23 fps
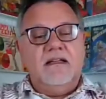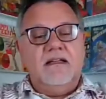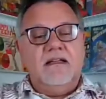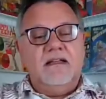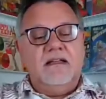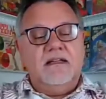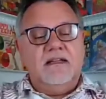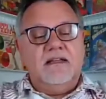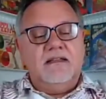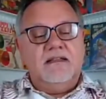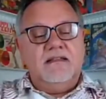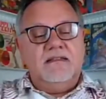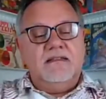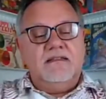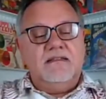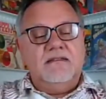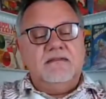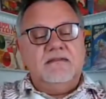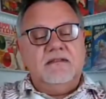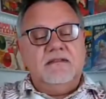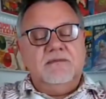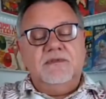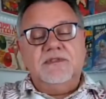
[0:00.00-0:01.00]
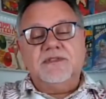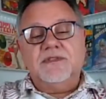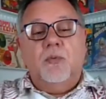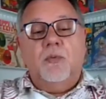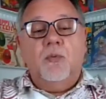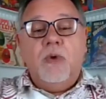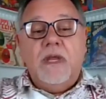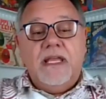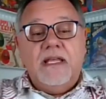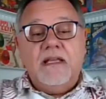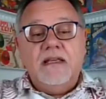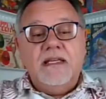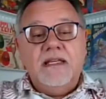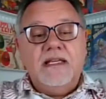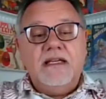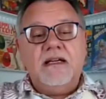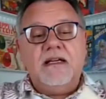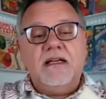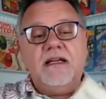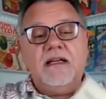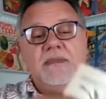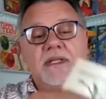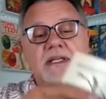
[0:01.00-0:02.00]
It was a weekly
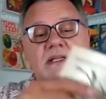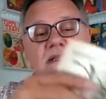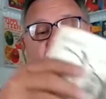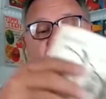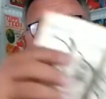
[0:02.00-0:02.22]
comic,